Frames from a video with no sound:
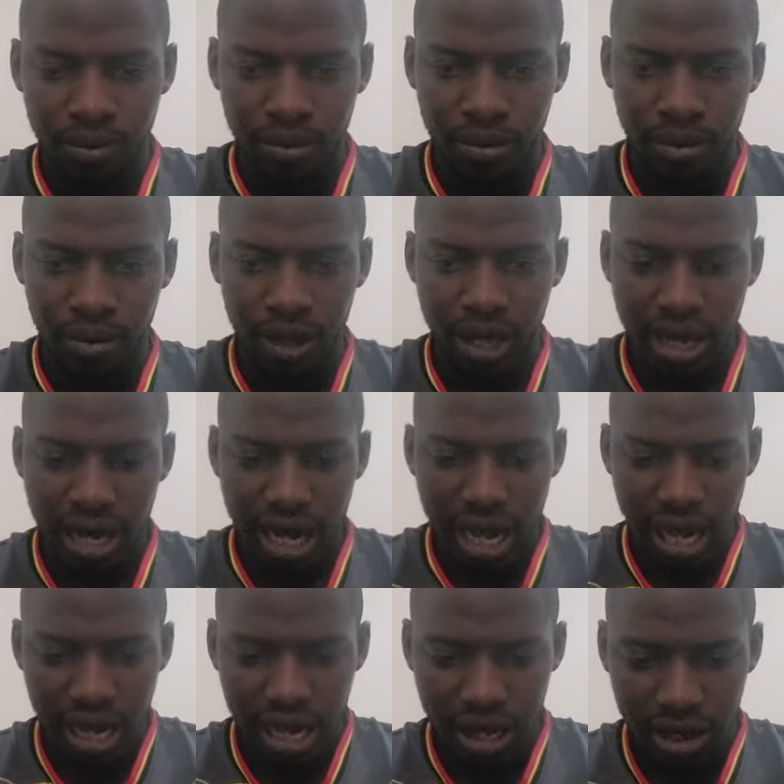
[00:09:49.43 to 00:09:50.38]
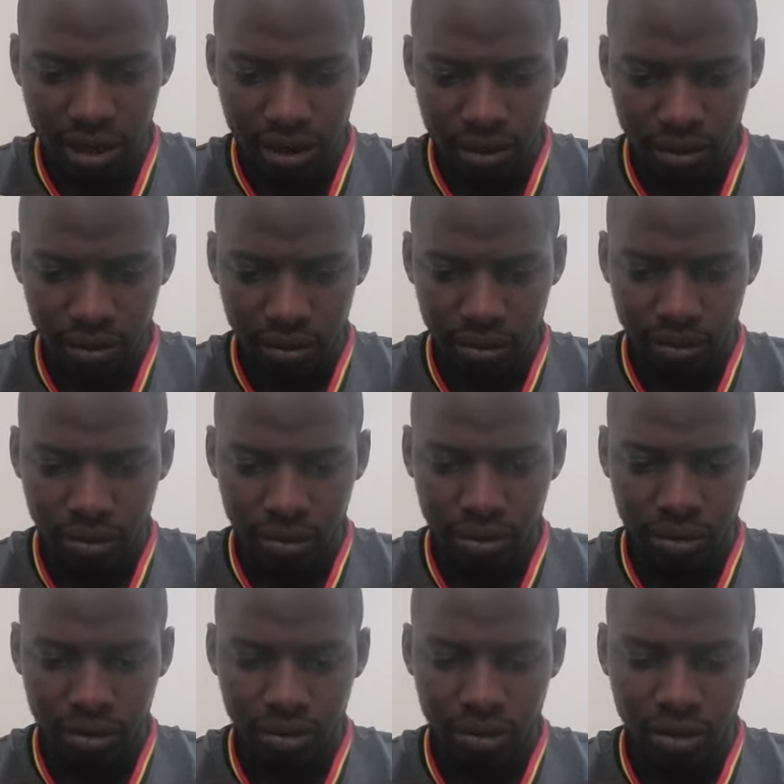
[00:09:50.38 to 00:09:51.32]
Then the
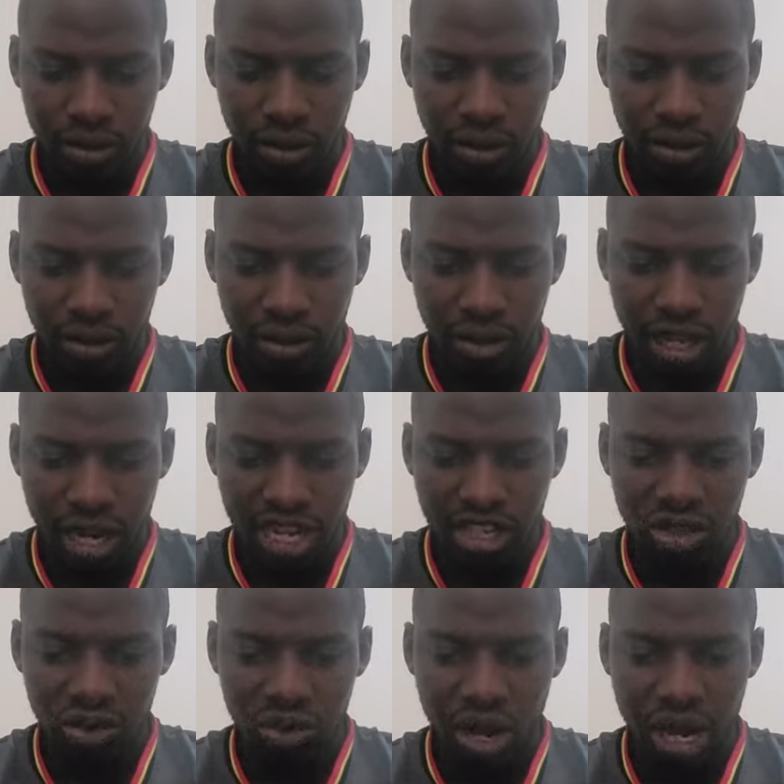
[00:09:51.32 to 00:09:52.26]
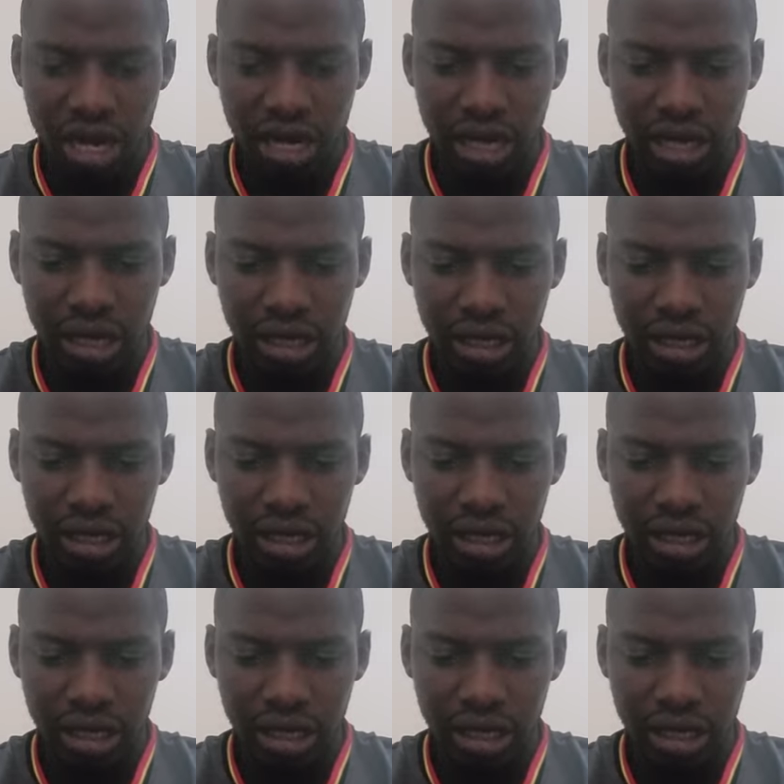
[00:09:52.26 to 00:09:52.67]
last one,